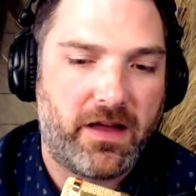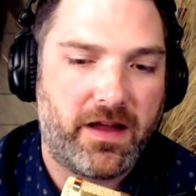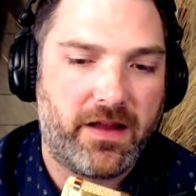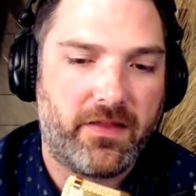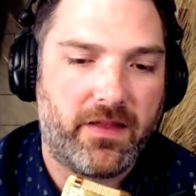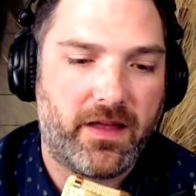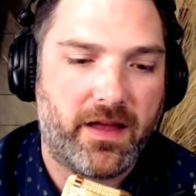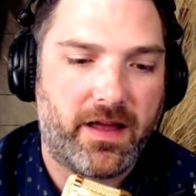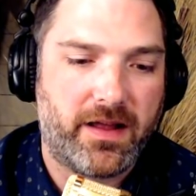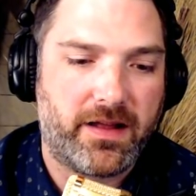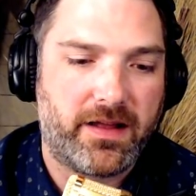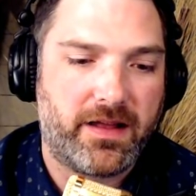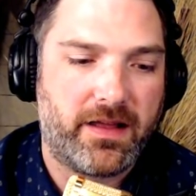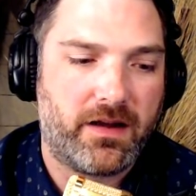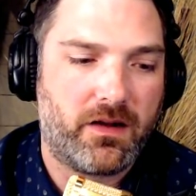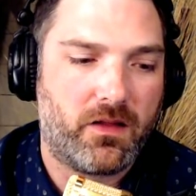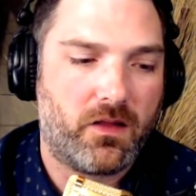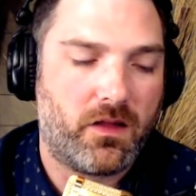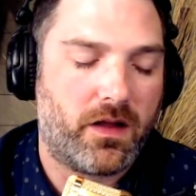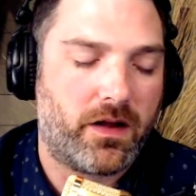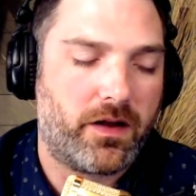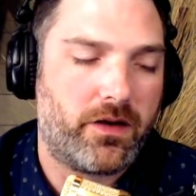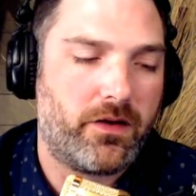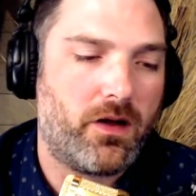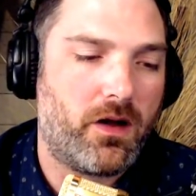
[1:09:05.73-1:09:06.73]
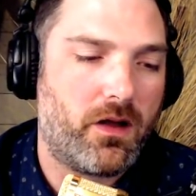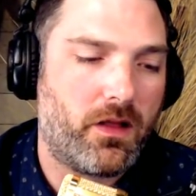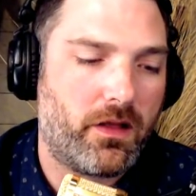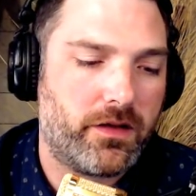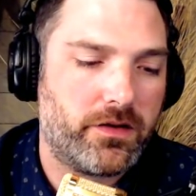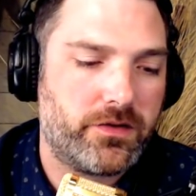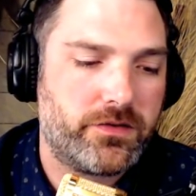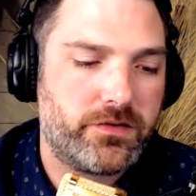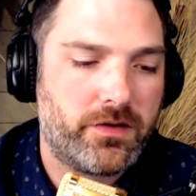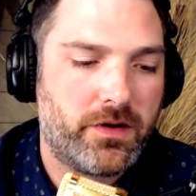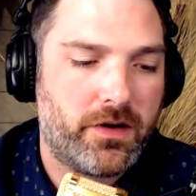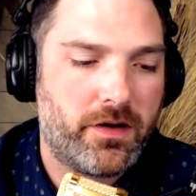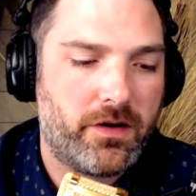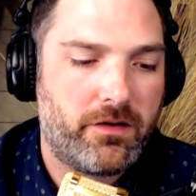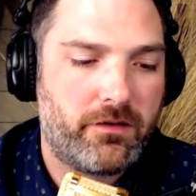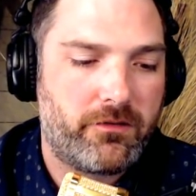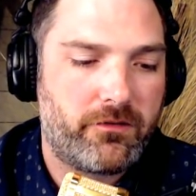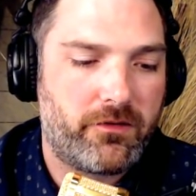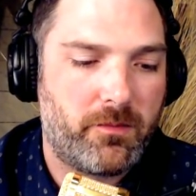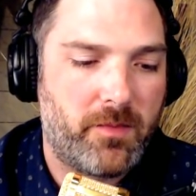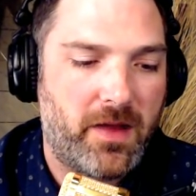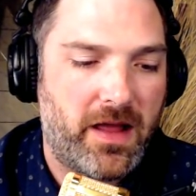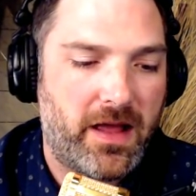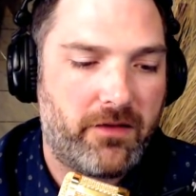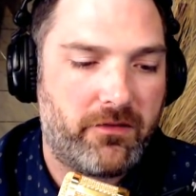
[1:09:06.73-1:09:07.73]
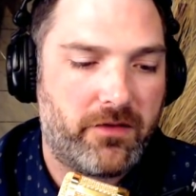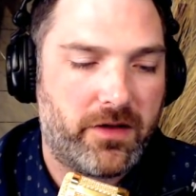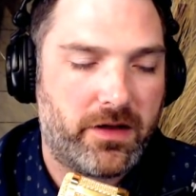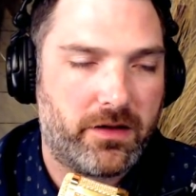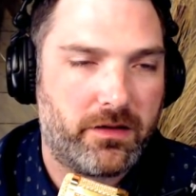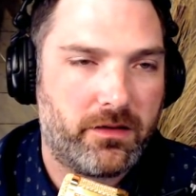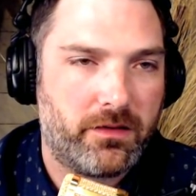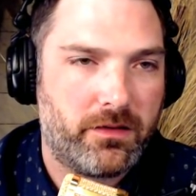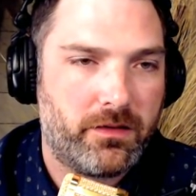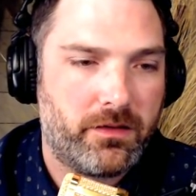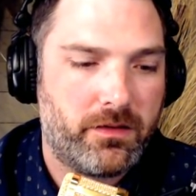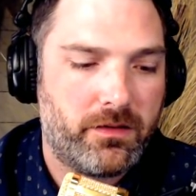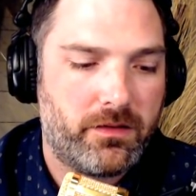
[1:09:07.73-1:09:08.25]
that I get a lot of knowledge from having